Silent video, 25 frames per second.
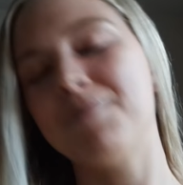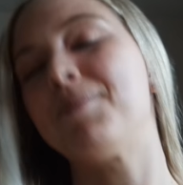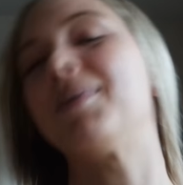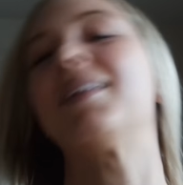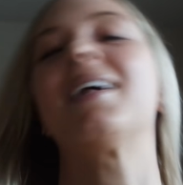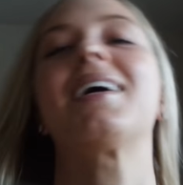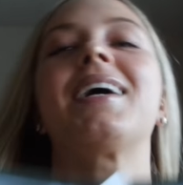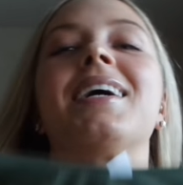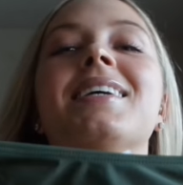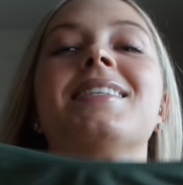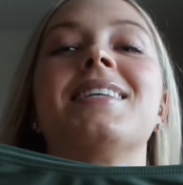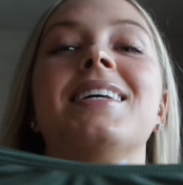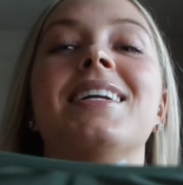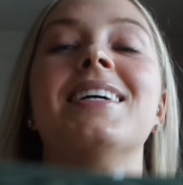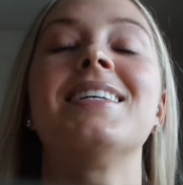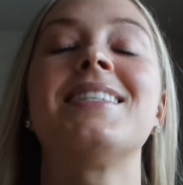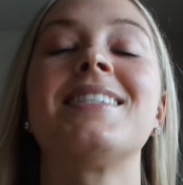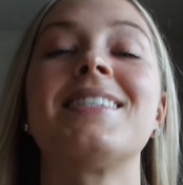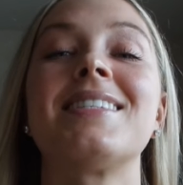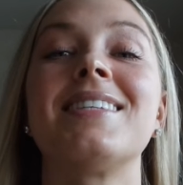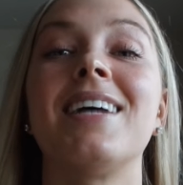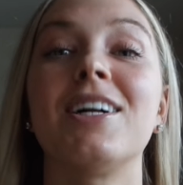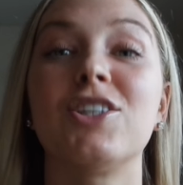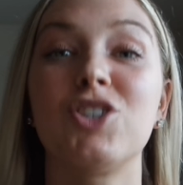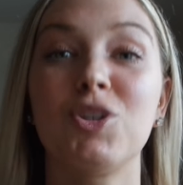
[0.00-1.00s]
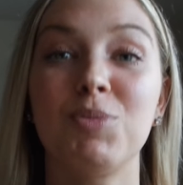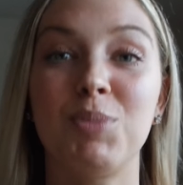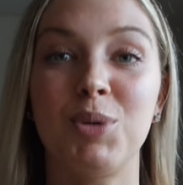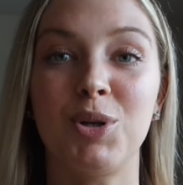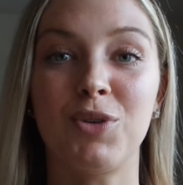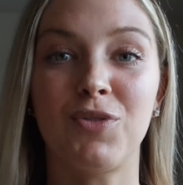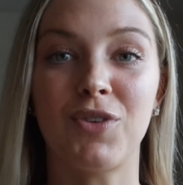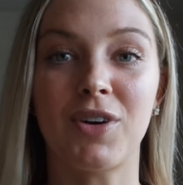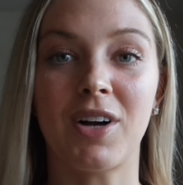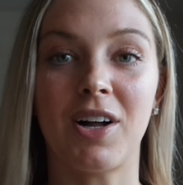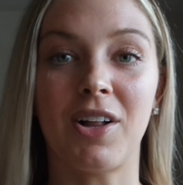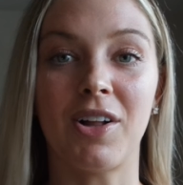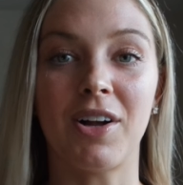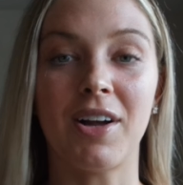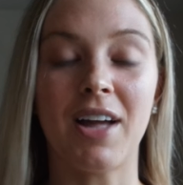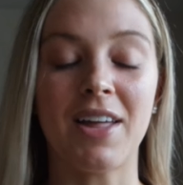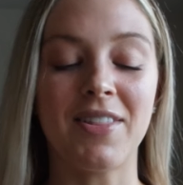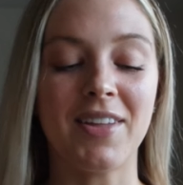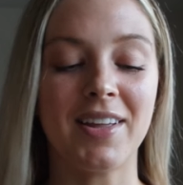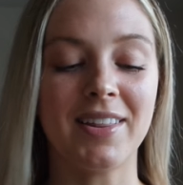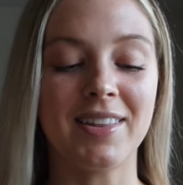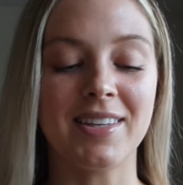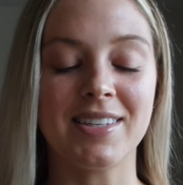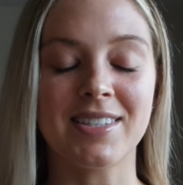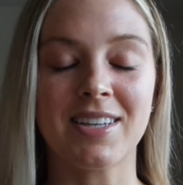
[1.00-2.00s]
But like I said, it's such a beautiful color. I
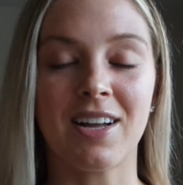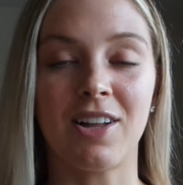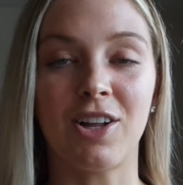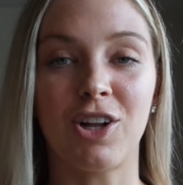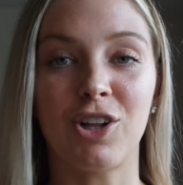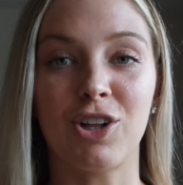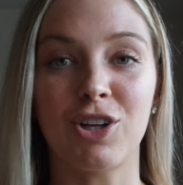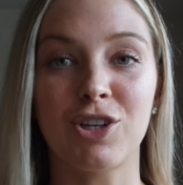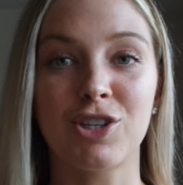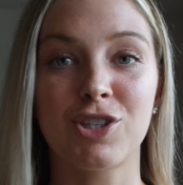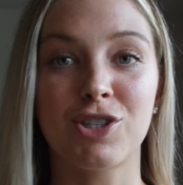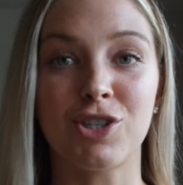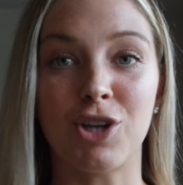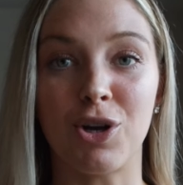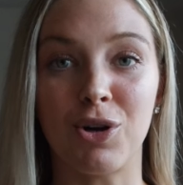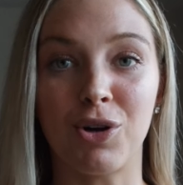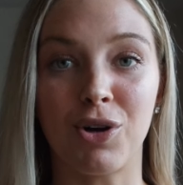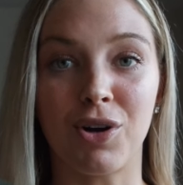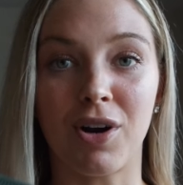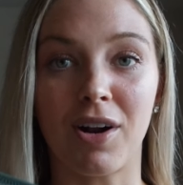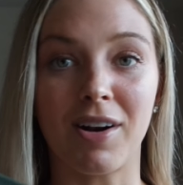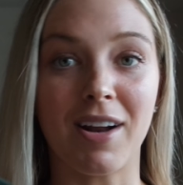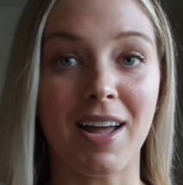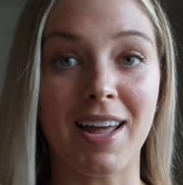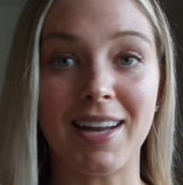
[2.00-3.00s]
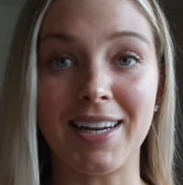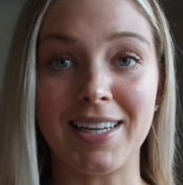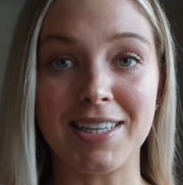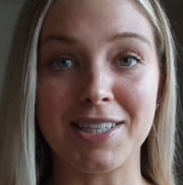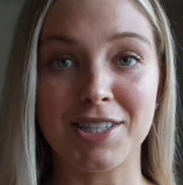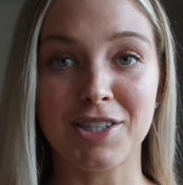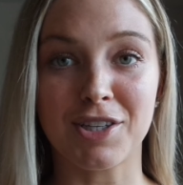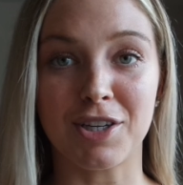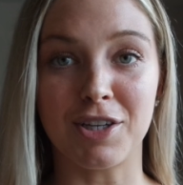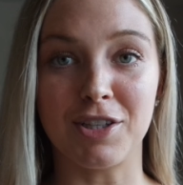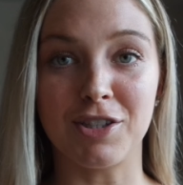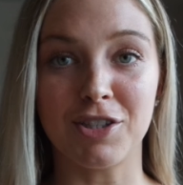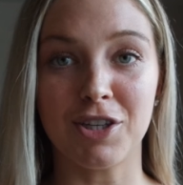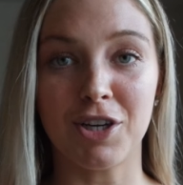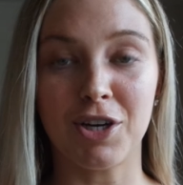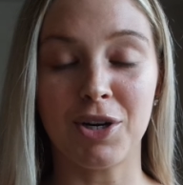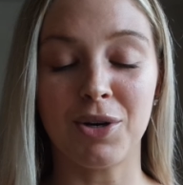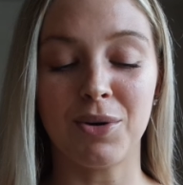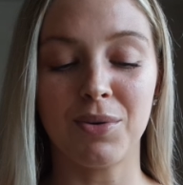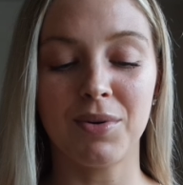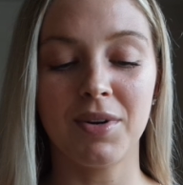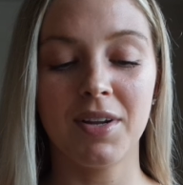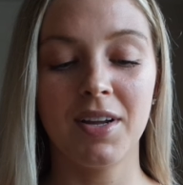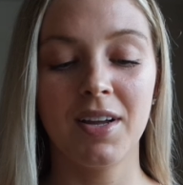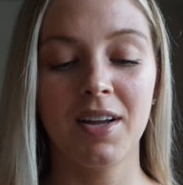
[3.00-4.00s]
think this color looks so good on any skin
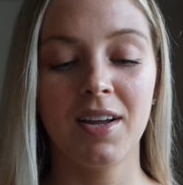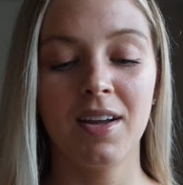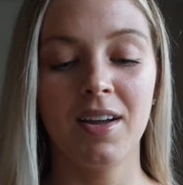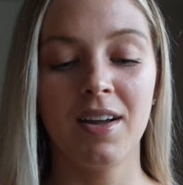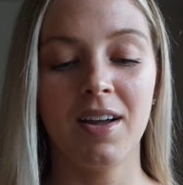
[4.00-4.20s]
tone.